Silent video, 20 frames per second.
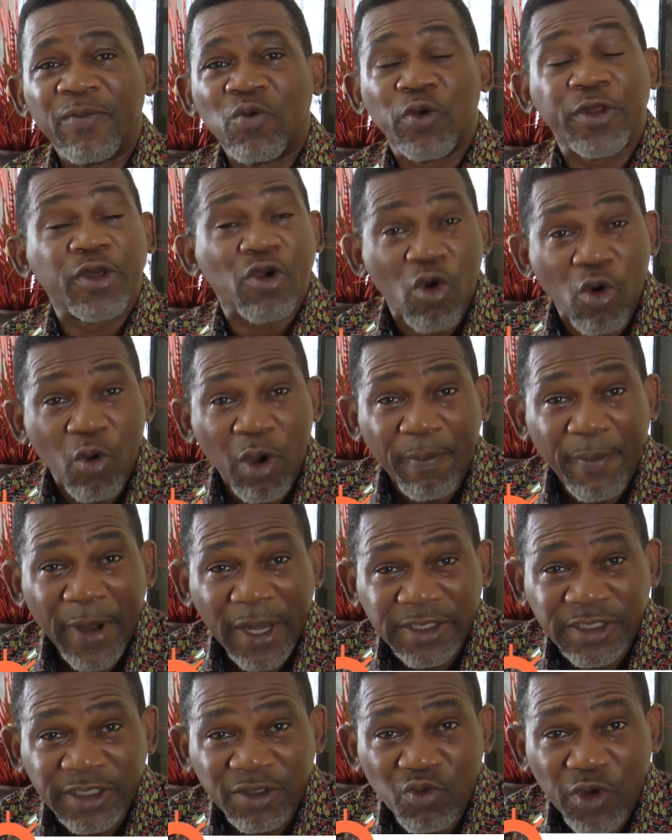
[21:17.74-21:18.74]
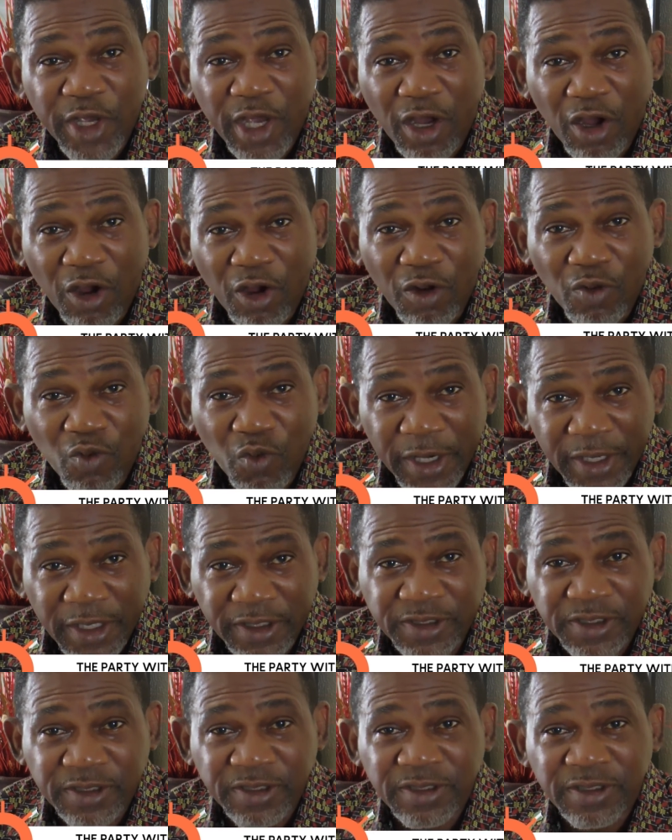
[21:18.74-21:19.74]
With Kowa Party, we are all
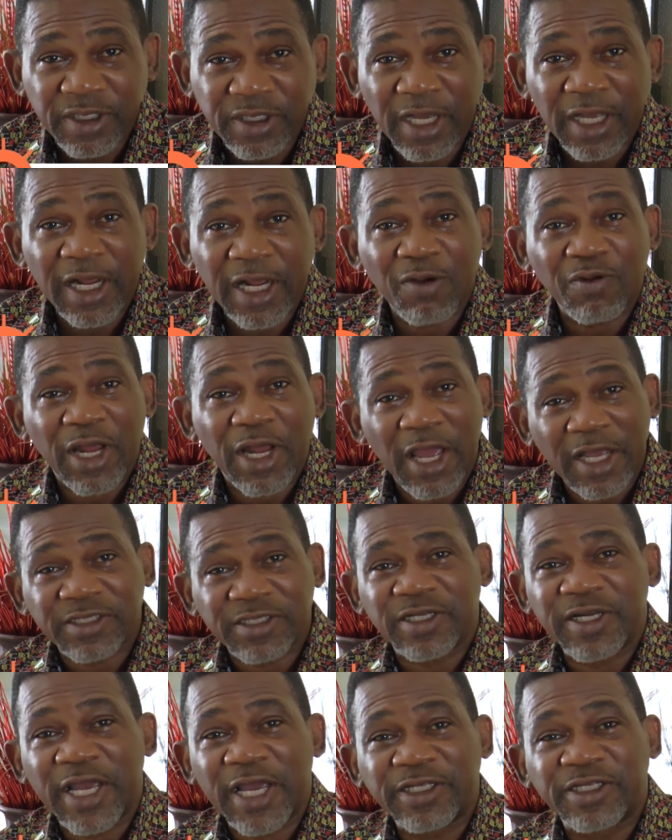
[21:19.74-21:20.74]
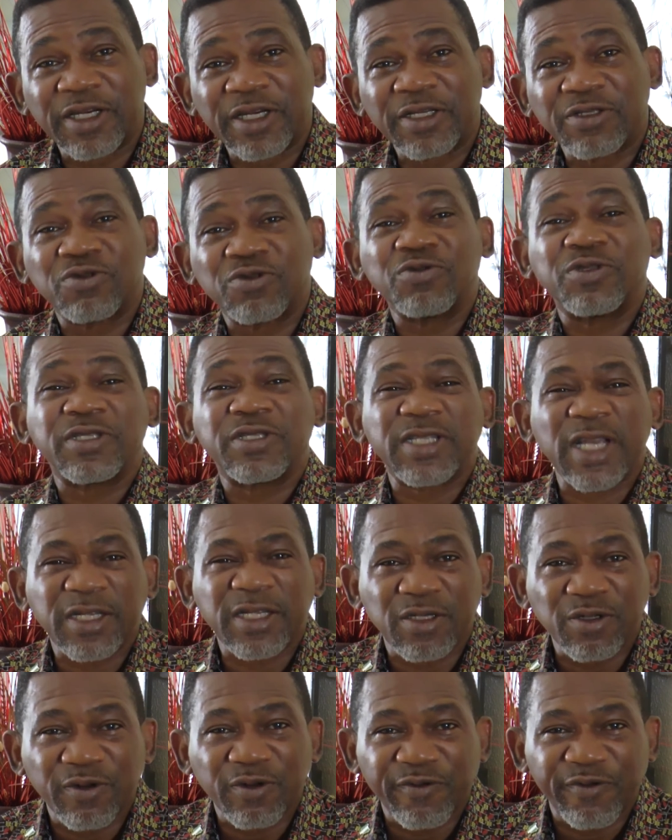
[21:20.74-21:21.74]
winners, and I will ask Nigerians to
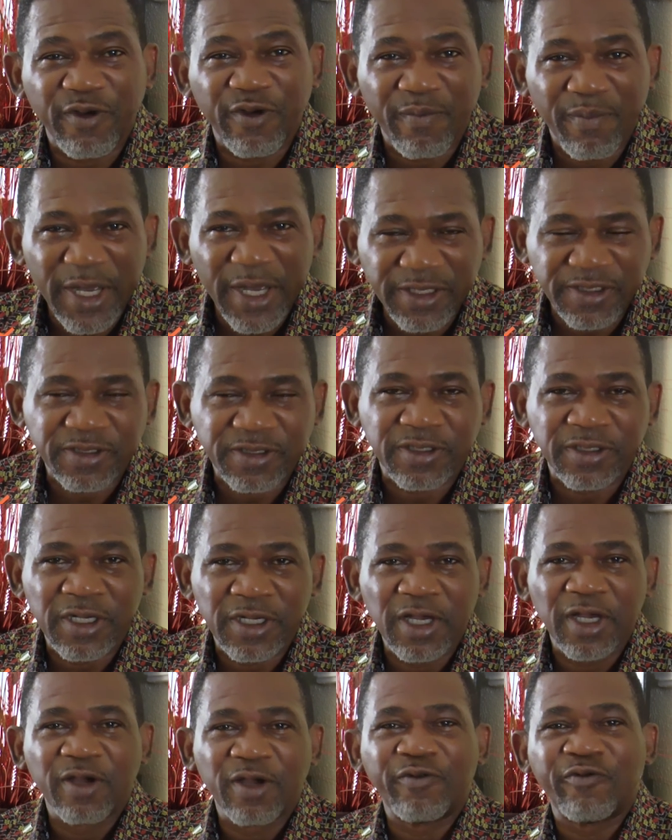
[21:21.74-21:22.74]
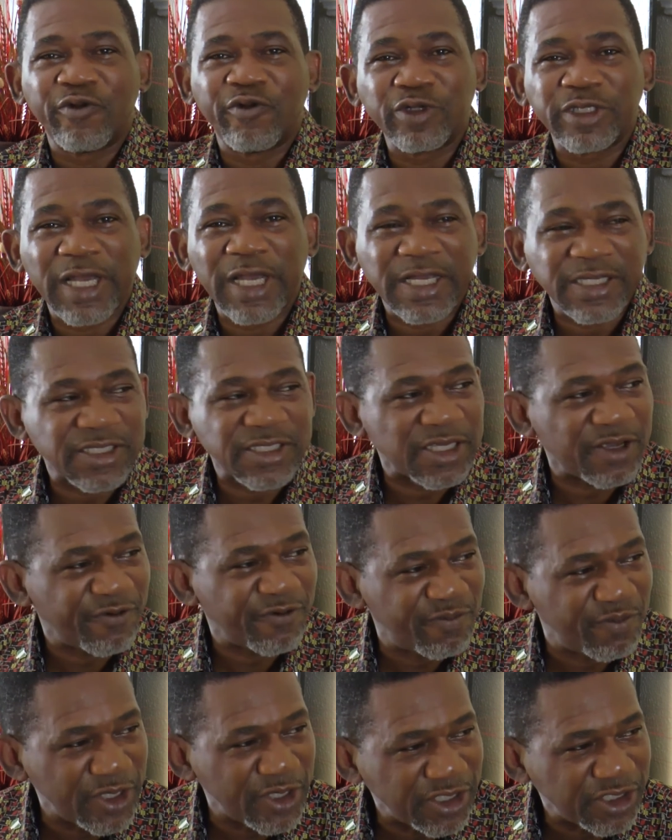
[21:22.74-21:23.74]
settle for best. Vote
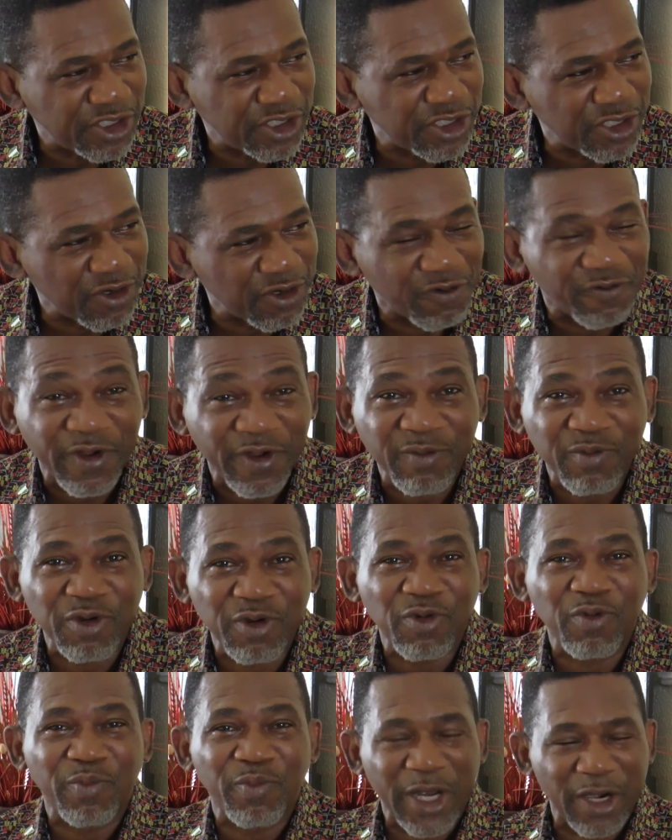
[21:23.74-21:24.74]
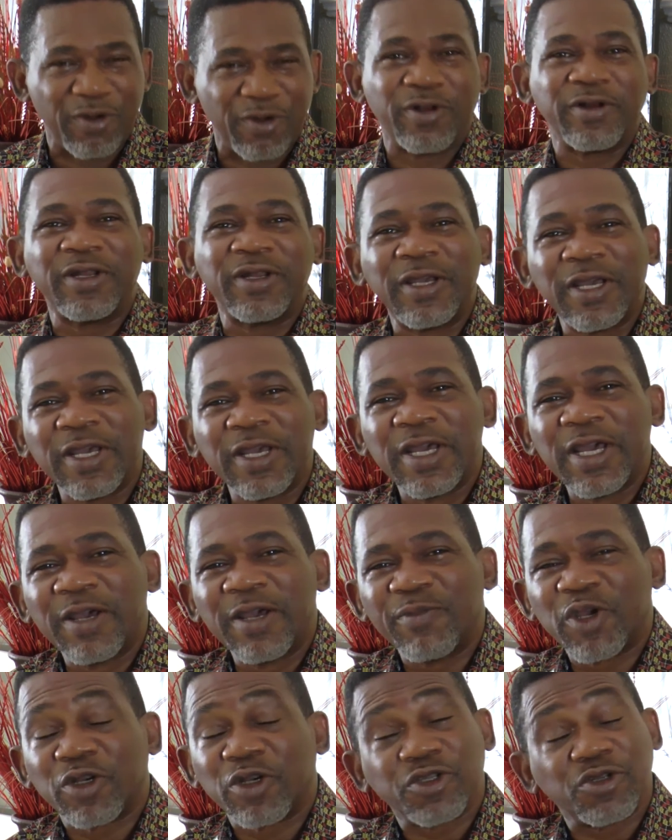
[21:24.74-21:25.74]
SFB, Sina Fagbenro Byron,
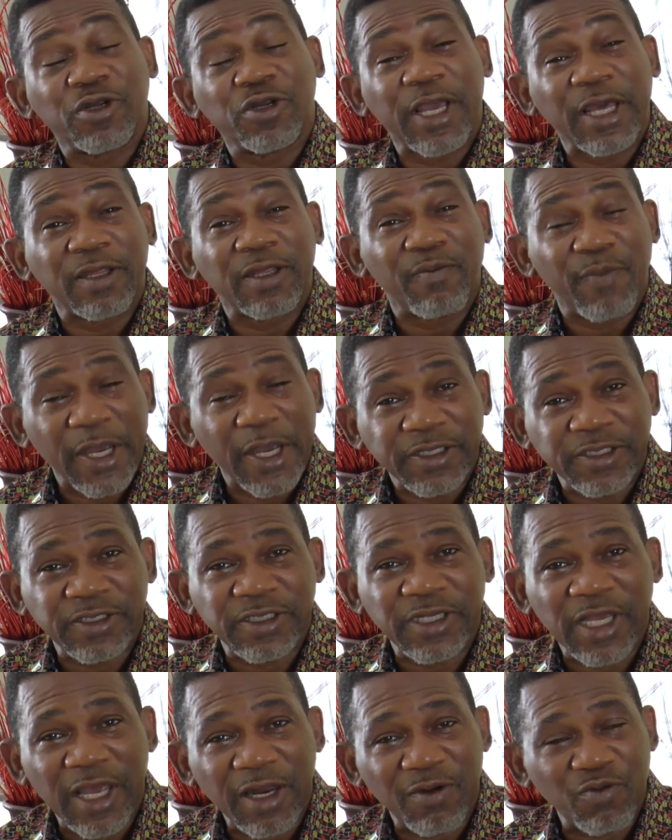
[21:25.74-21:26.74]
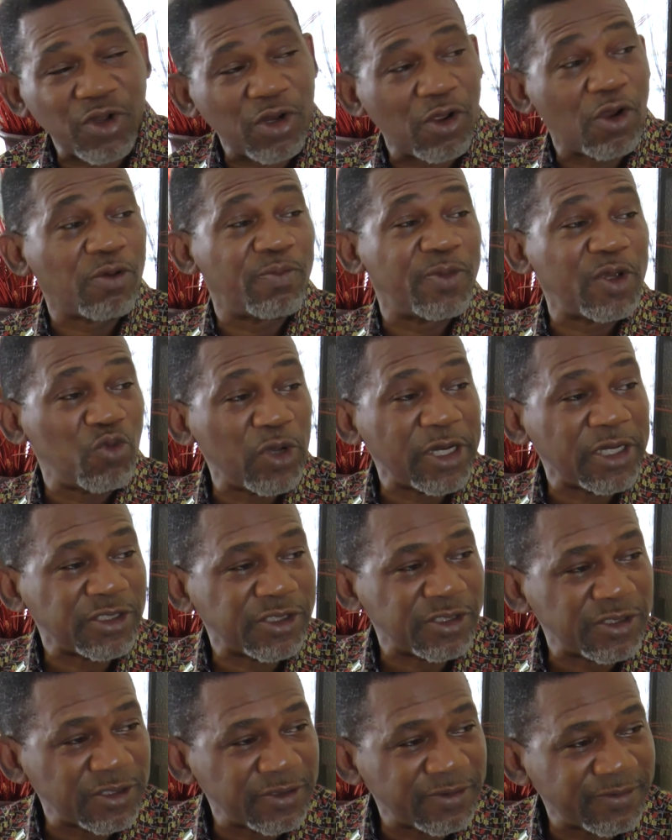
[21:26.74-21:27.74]
because you'll get the best and we'll all be
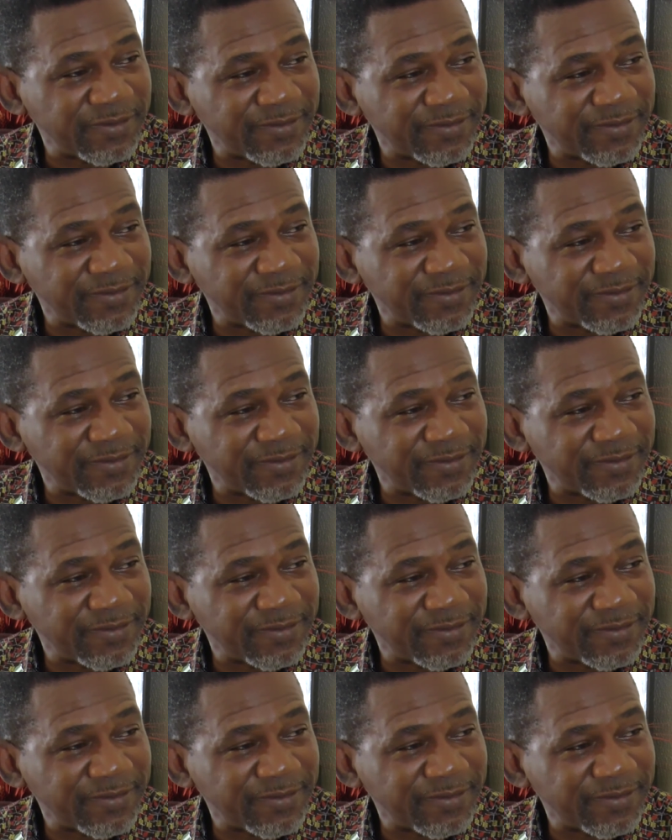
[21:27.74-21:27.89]
winners.